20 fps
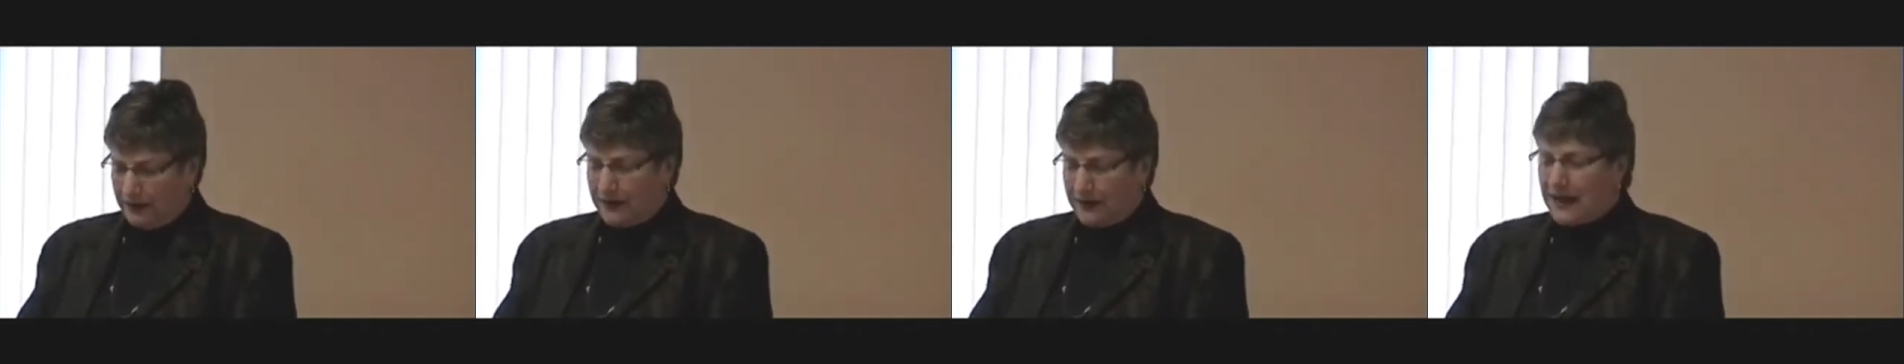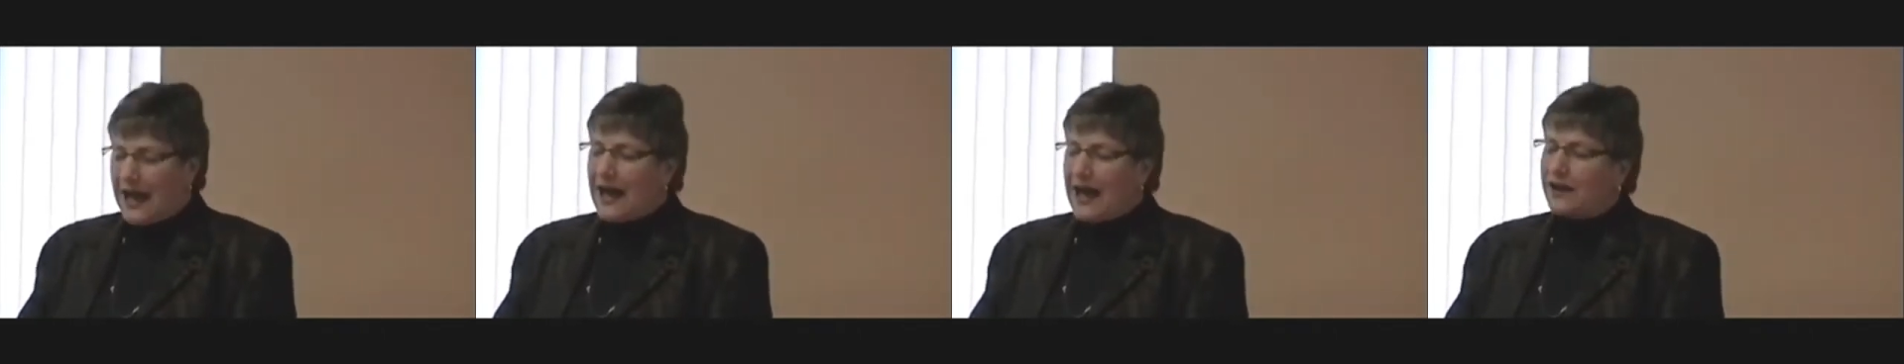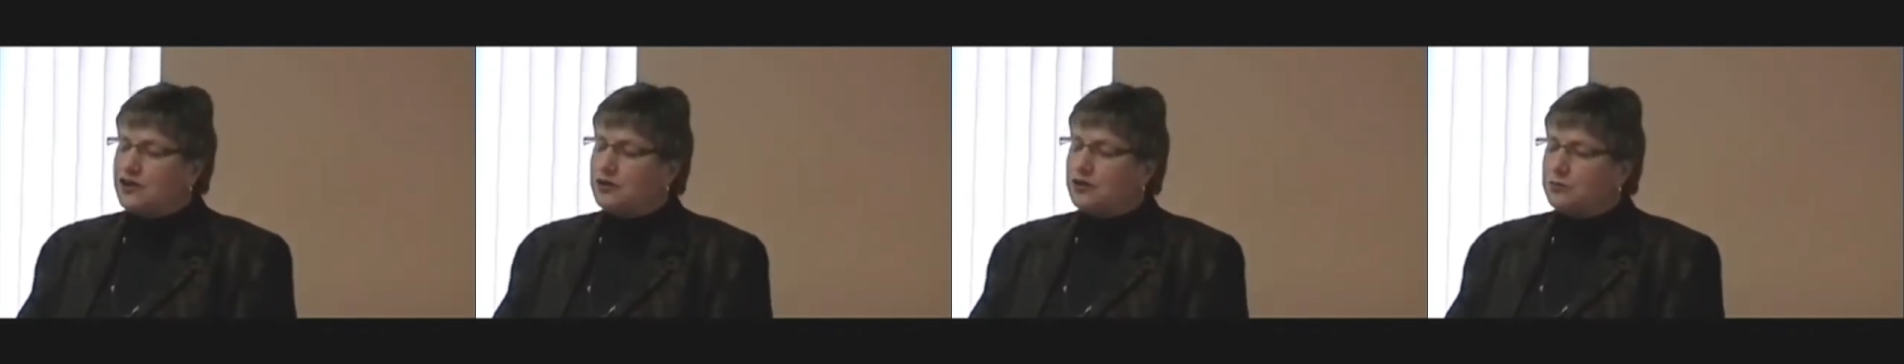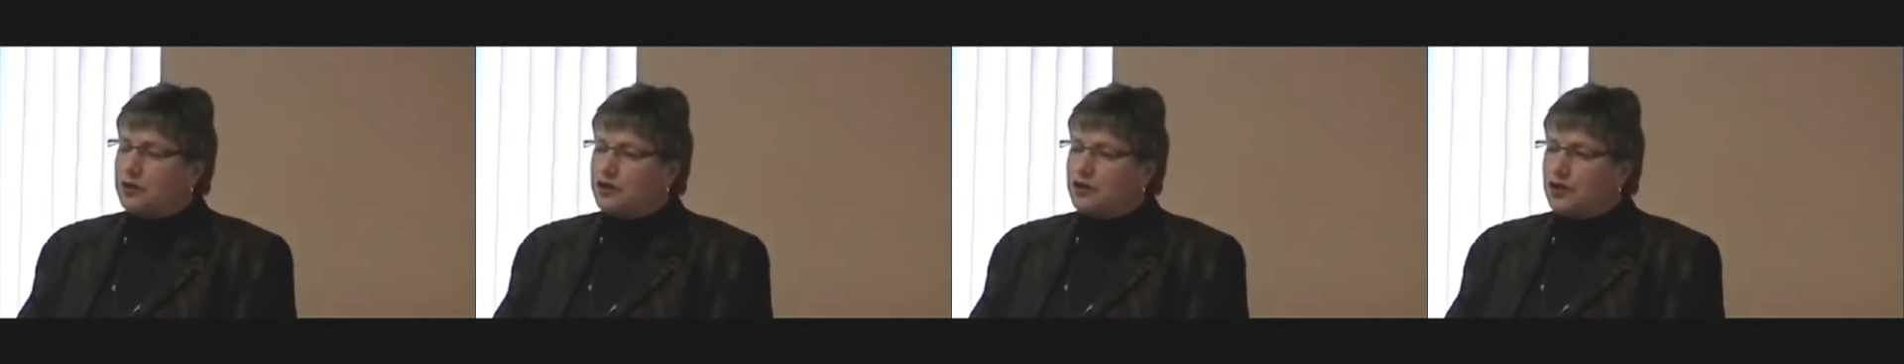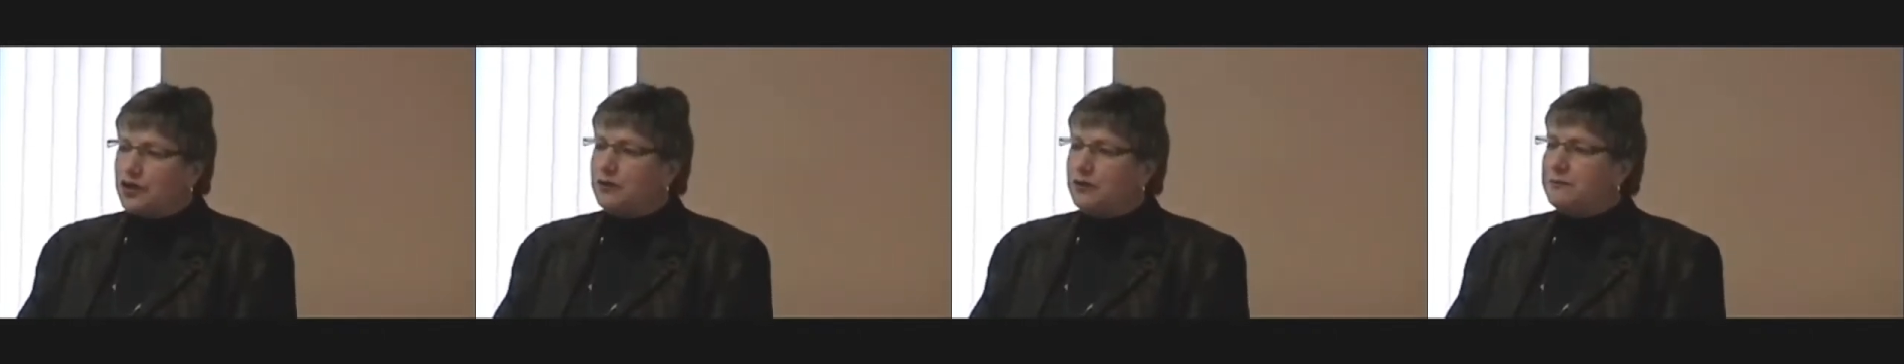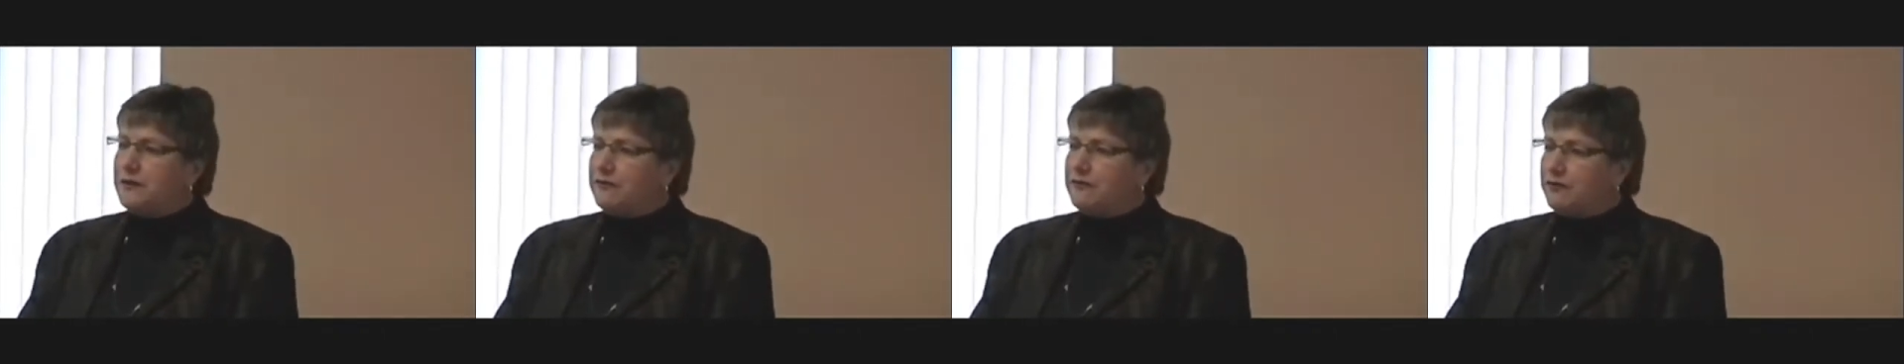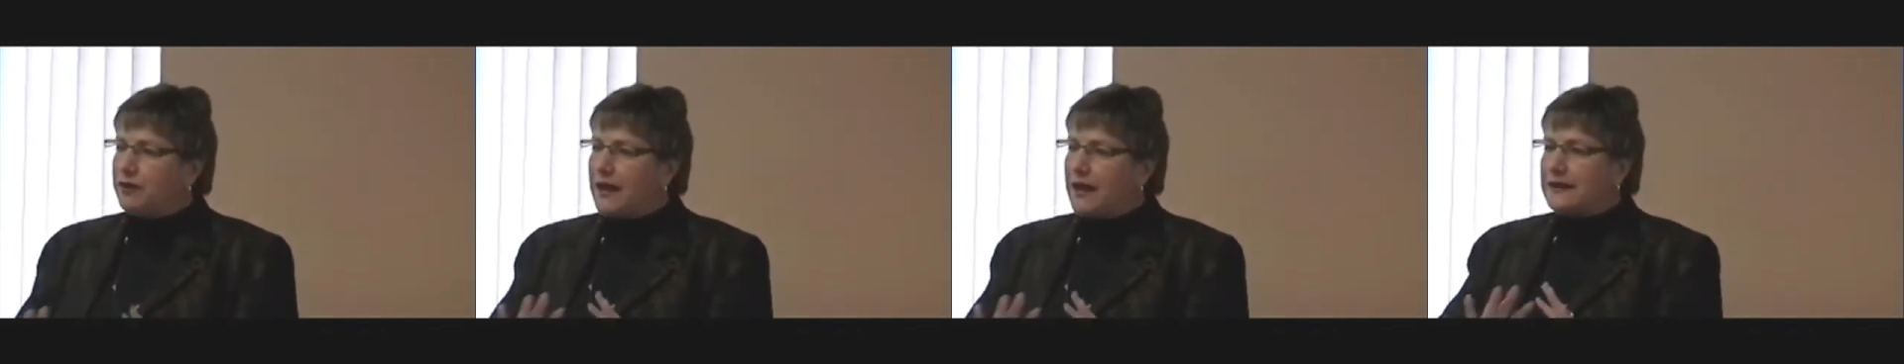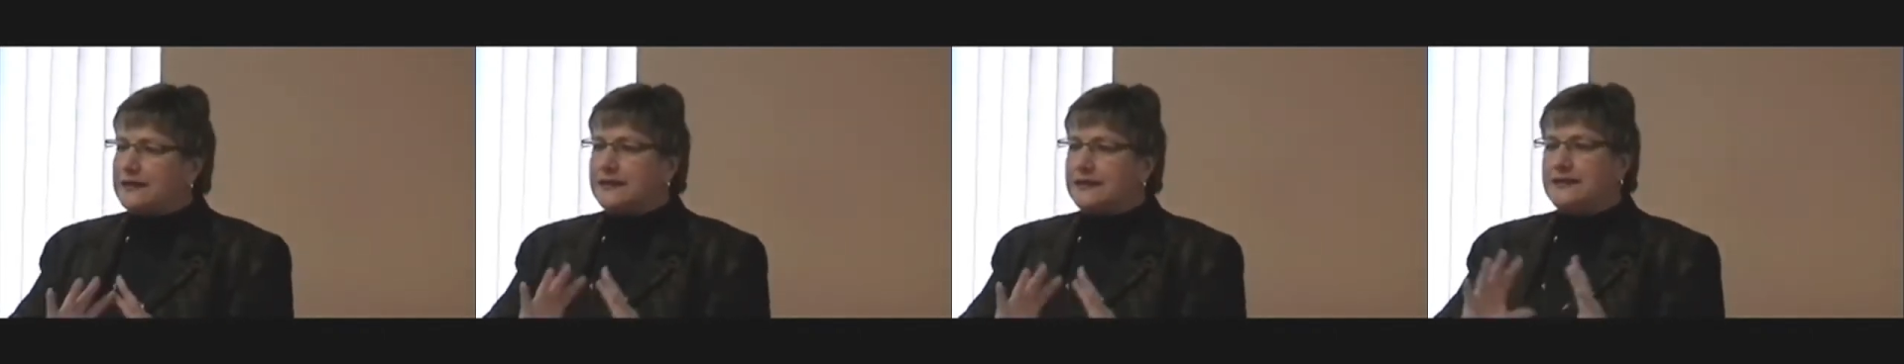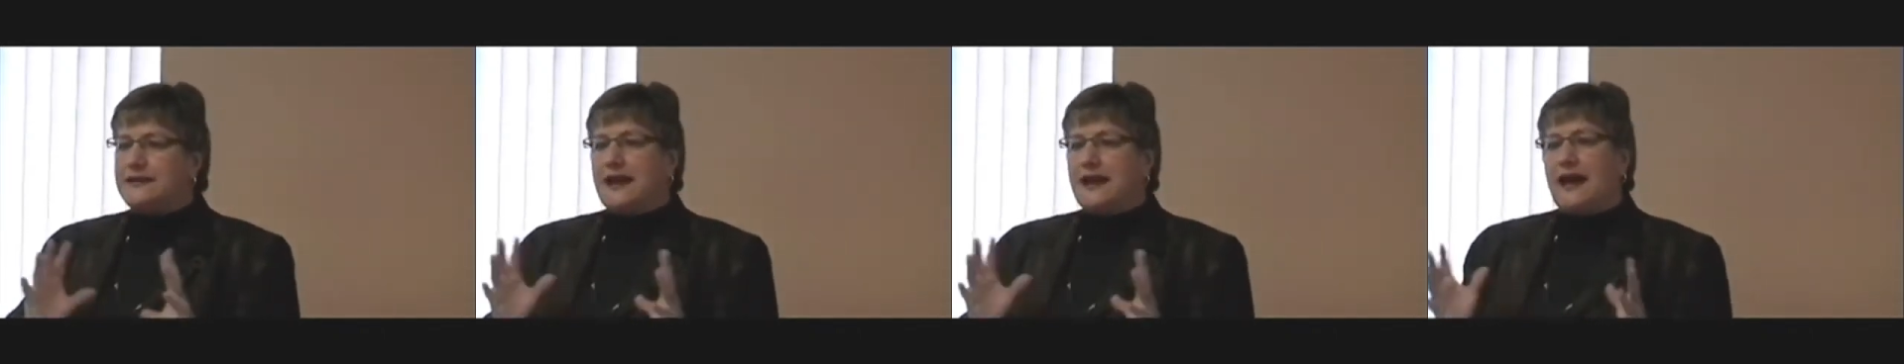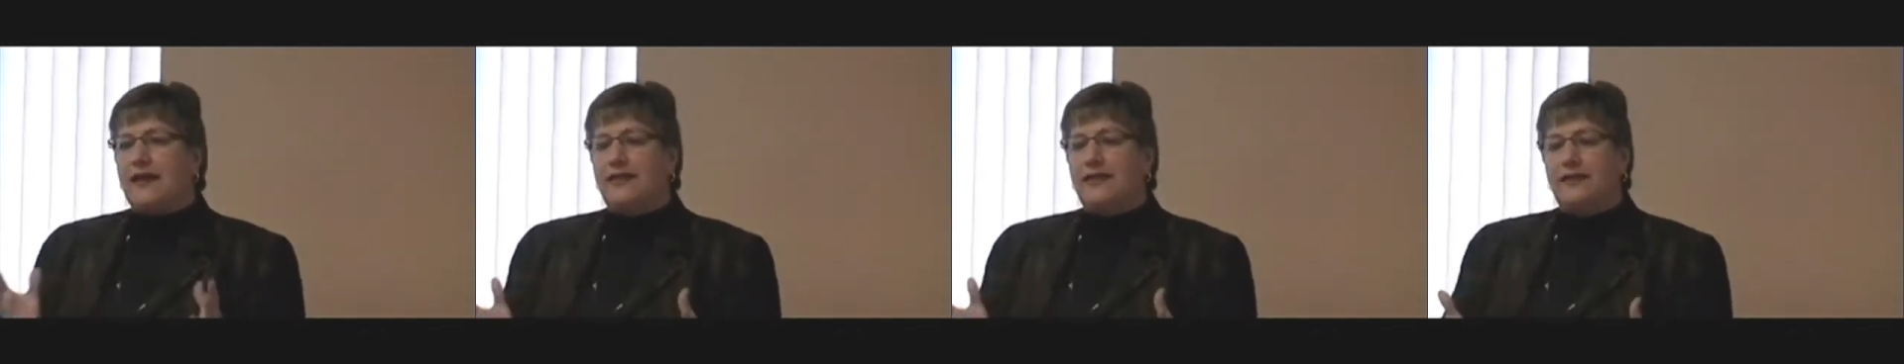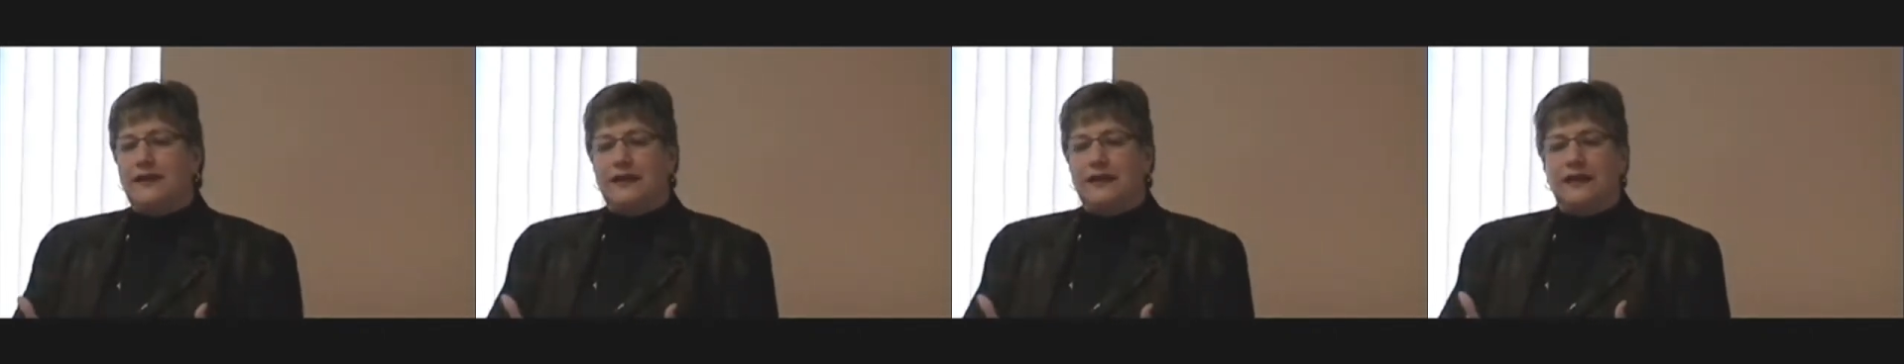The actual term befriending death